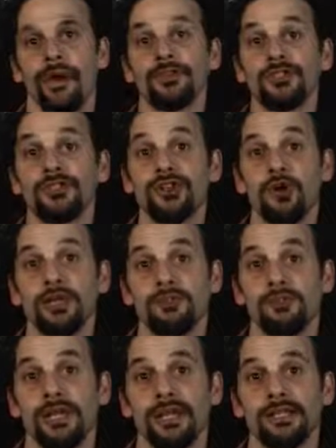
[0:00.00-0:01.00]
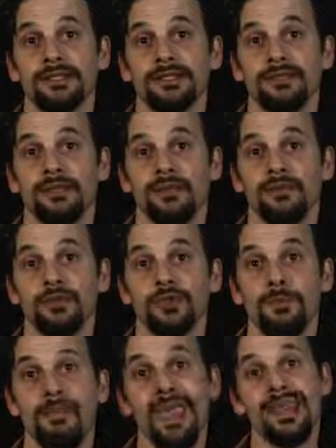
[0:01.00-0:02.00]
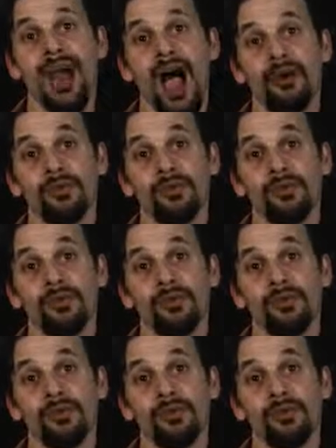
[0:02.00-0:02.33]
a starting place which may not